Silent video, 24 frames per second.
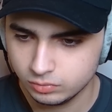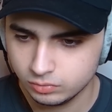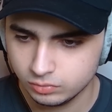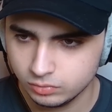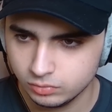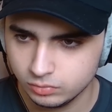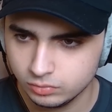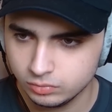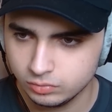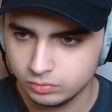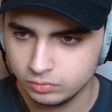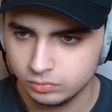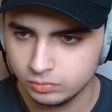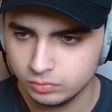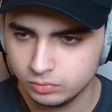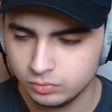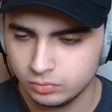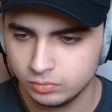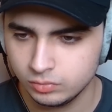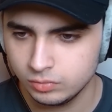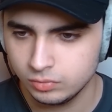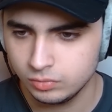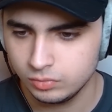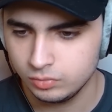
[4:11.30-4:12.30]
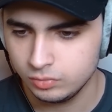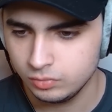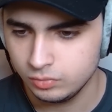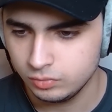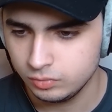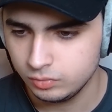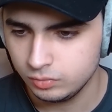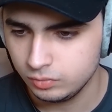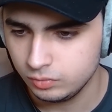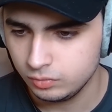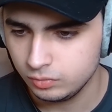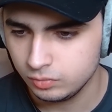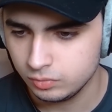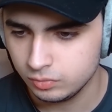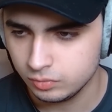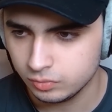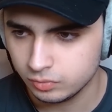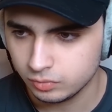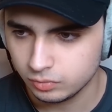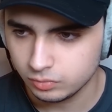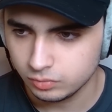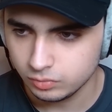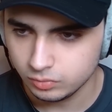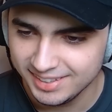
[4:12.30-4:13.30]
but also to
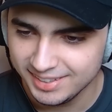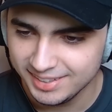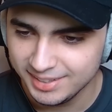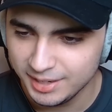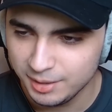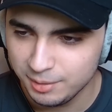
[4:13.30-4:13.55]
you.